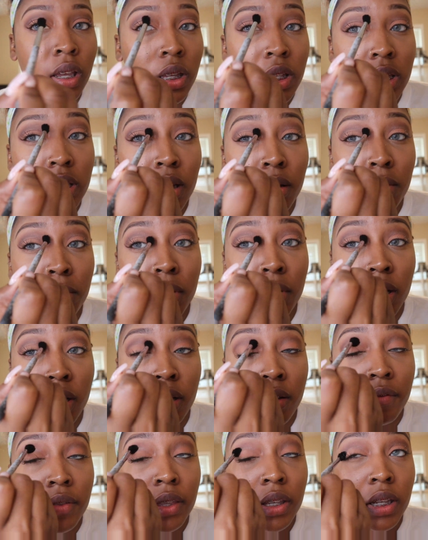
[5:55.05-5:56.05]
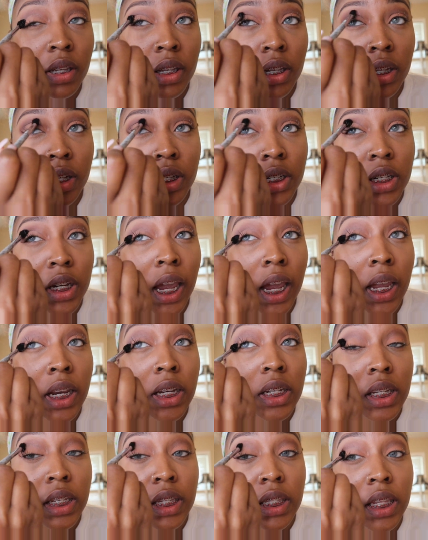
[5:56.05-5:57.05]
some of the
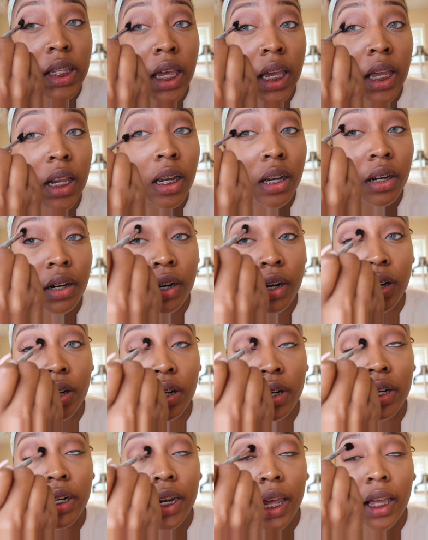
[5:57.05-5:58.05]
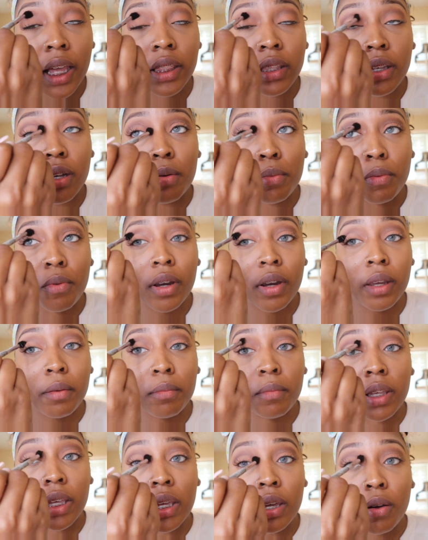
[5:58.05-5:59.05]
changes that occurred at the
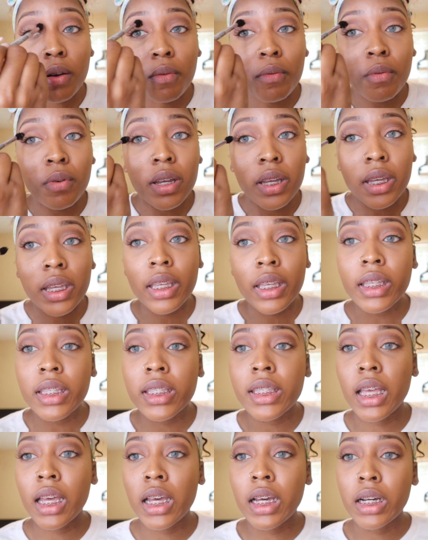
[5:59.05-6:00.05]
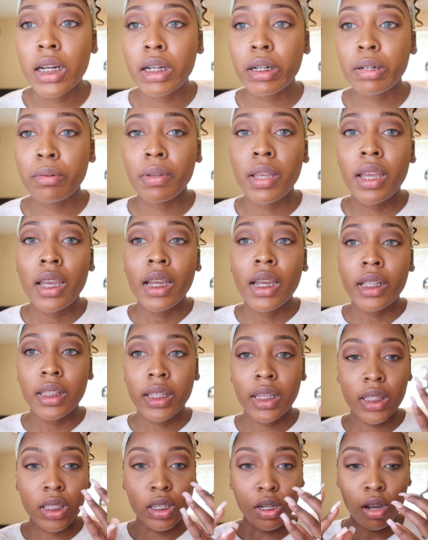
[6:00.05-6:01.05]
appointment was
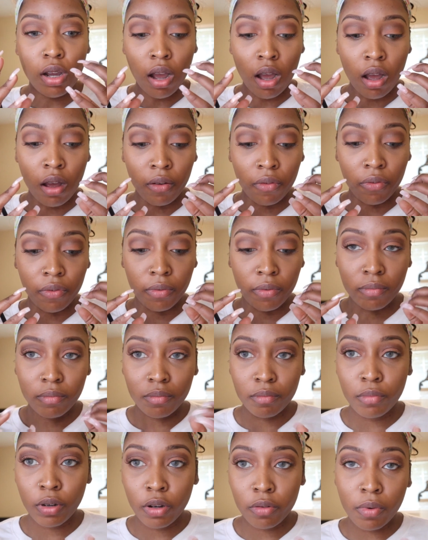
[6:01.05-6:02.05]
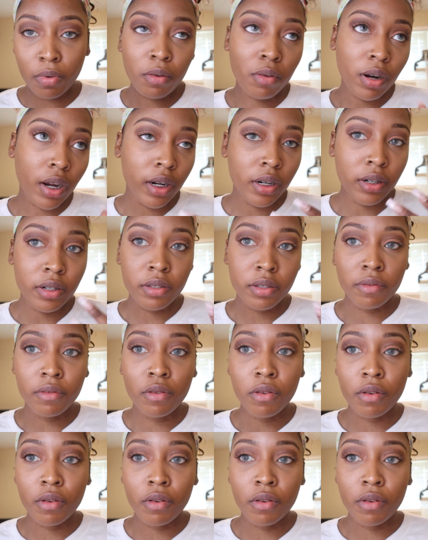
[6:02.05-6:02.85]
they took off both my wires, of